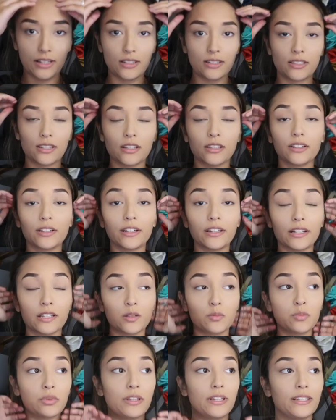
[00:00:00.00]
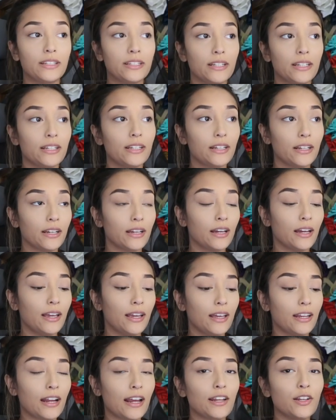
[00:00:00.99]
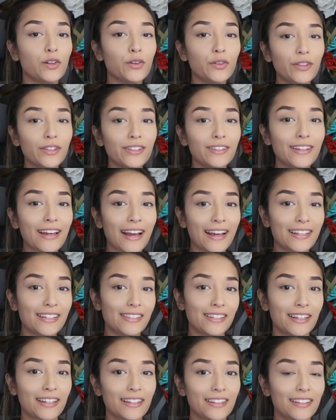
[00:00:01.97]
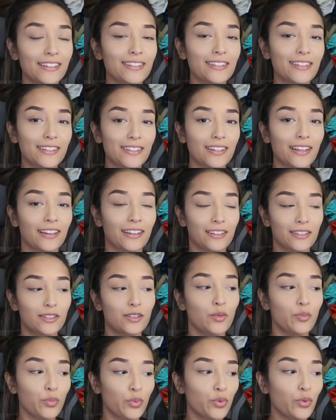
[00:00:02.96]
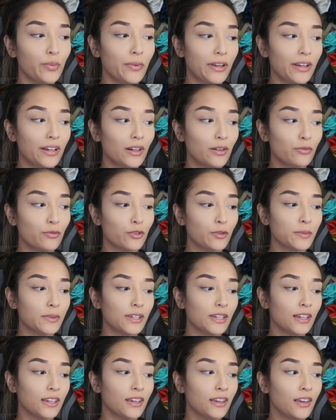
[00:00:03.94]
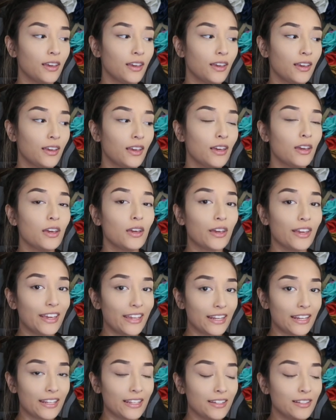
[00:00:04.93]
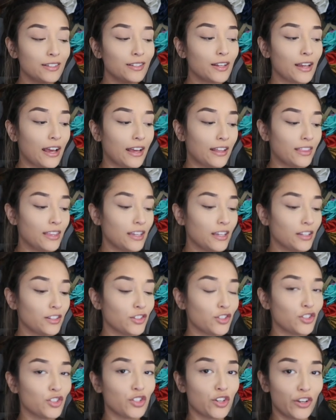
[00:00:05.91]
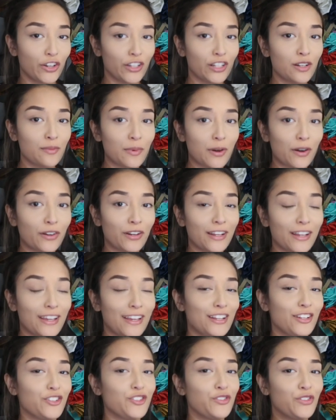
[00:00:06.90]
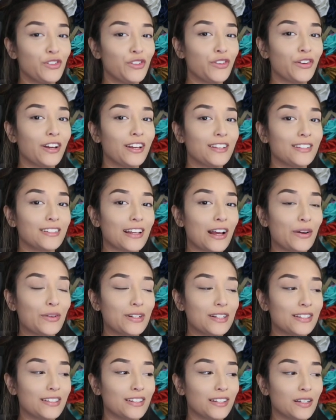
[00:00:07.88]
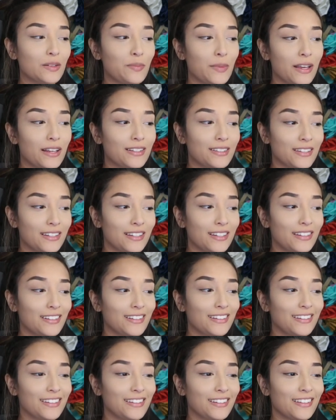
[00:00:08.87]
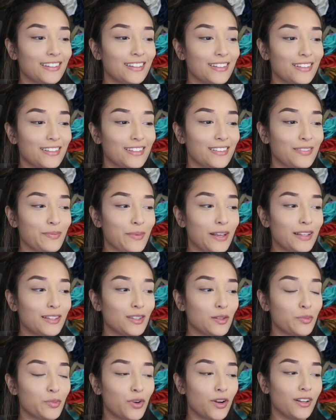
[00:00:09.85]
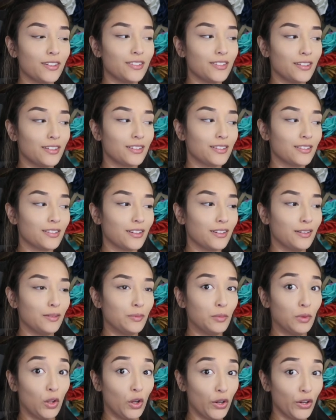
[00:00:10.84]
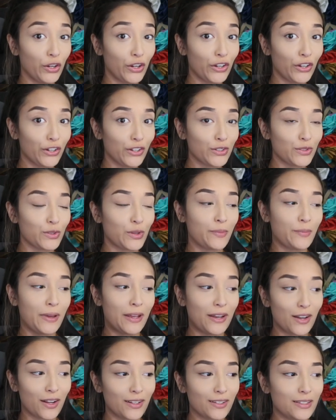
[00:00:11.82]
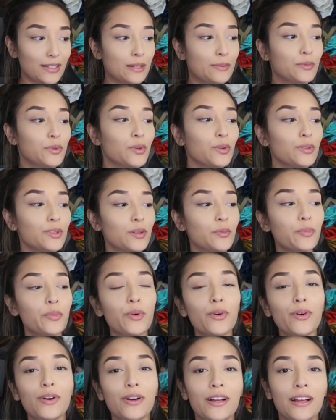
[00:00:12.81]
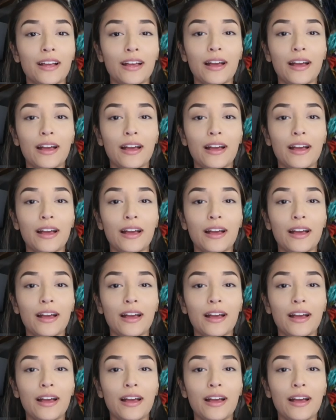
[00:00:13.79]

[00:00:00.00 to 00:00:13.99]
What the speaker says: concealer is blended, and I know that I said this is like a simple makeup for me. It is. I think just talking about it and showing you guys how it's done makes the process longer, so it may not seem so simple.